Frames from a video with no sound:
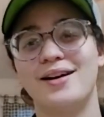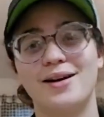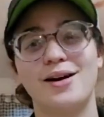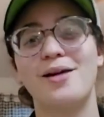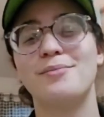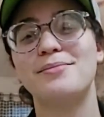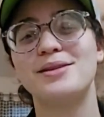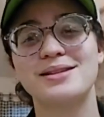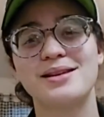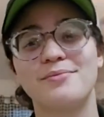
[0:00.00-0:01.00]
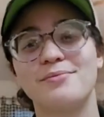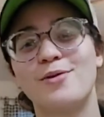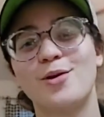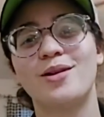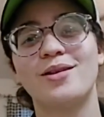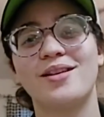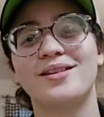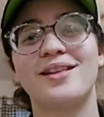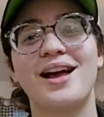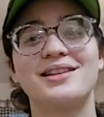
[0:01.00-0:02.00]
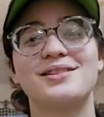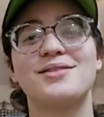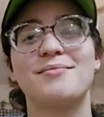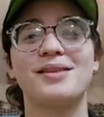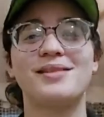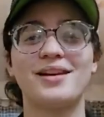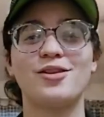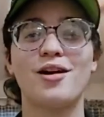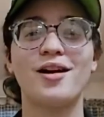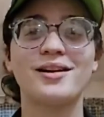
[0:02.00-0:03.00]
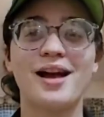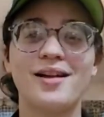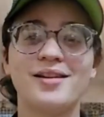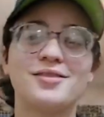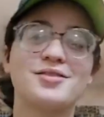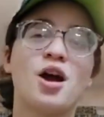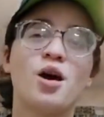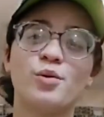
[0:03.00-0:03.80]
Or maybe it's something more along the lines of something like Crocodile Hunters,